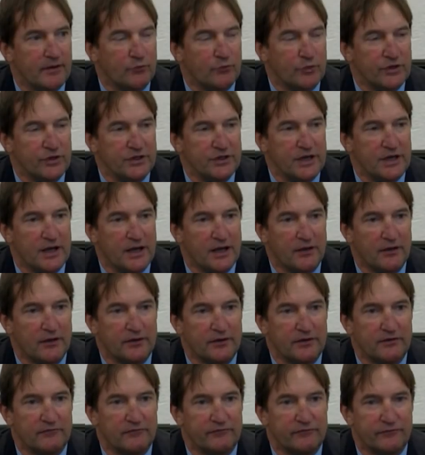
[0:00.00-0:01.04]
a readout
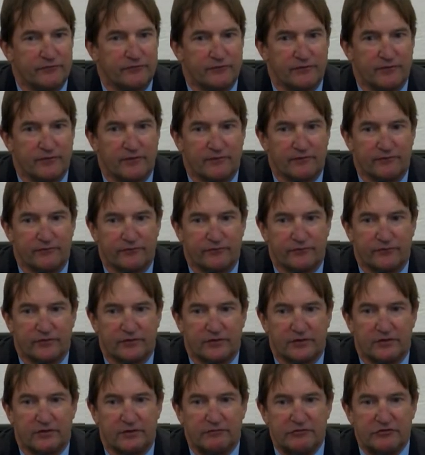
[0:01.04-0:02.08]
of, of
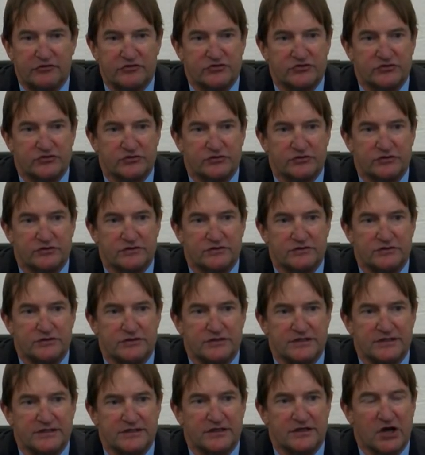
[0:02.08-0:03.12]

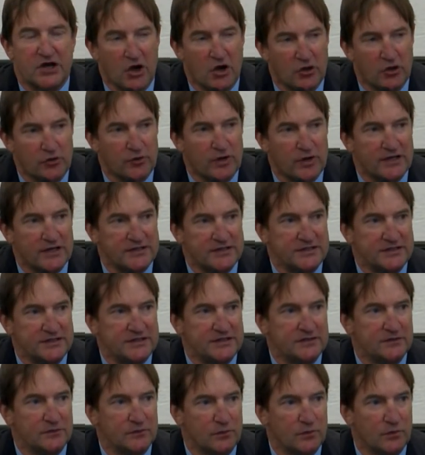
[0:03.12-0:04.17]
the caller
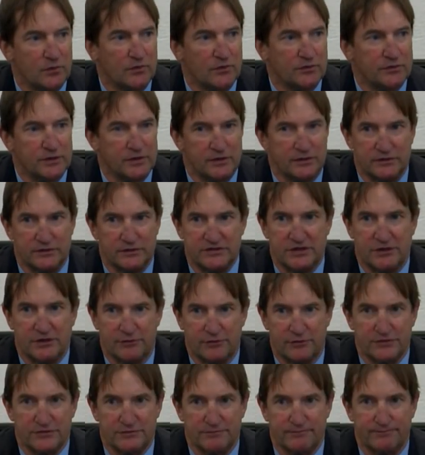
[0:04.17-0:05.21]
ID on
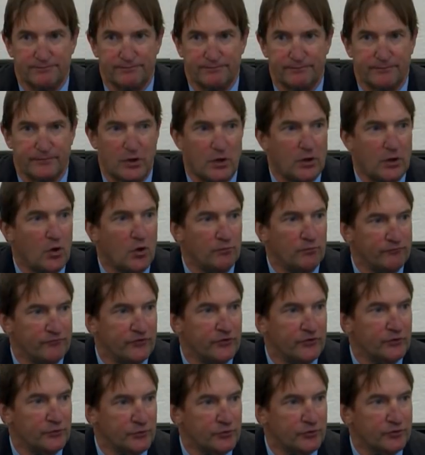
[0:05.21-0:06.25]
Tara's home
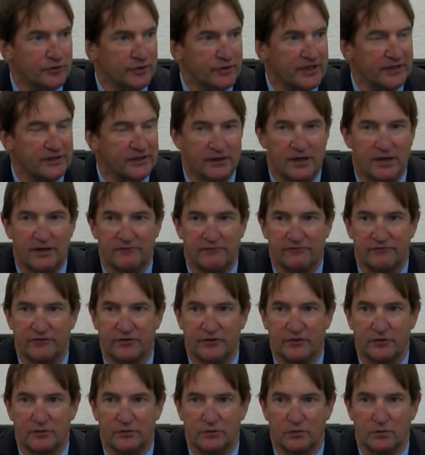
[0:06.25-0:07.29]
phone, or landline
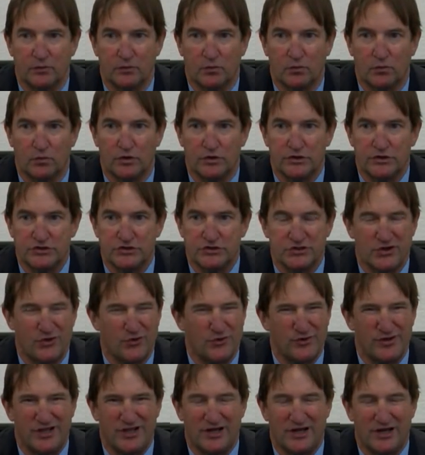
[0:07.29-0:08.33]
phone, which
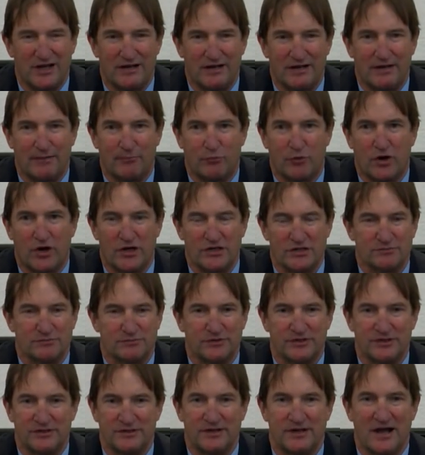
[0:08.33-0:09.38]
showed at
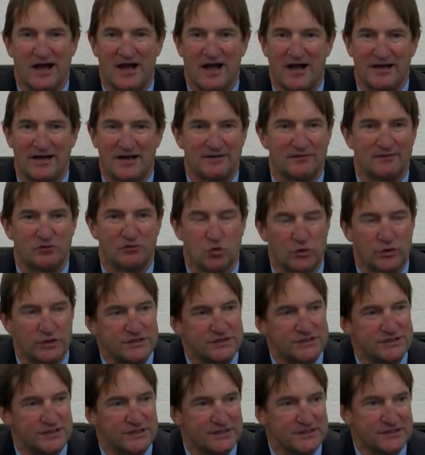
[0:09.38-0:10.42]
approximately
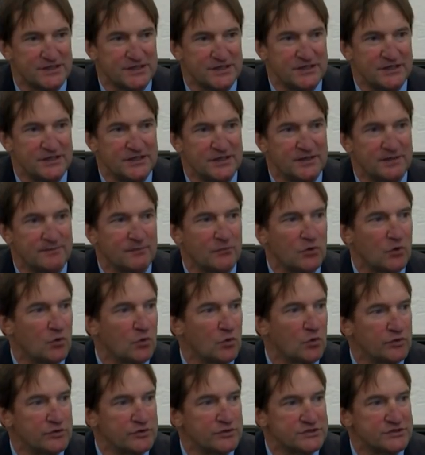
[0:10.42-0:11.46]
9.26 a.m.
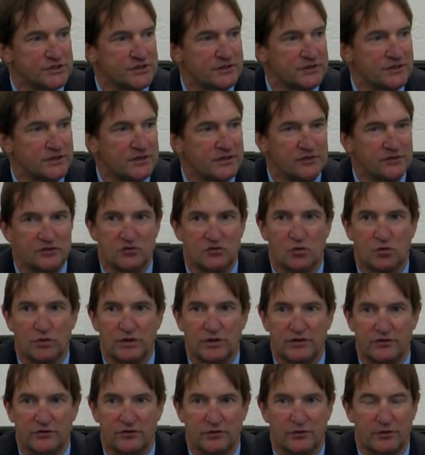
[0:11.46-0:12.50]
on Sunday the
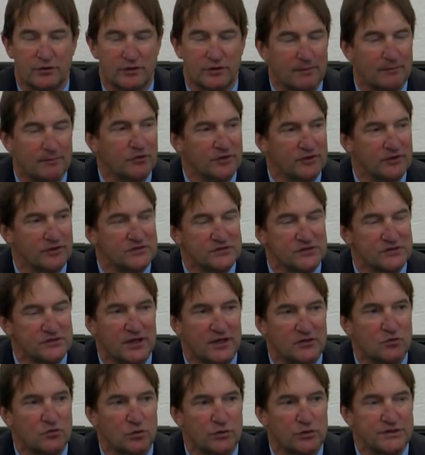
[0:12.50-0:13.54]
23rd, I believe it's
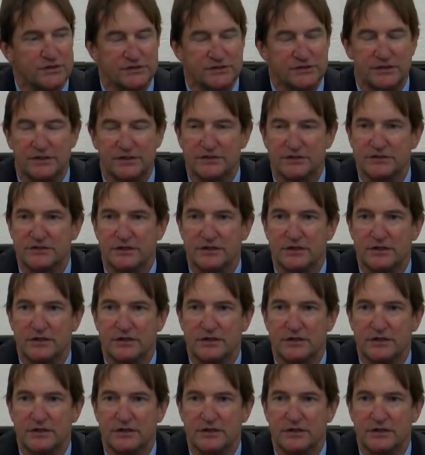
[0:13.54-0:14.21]
9.26,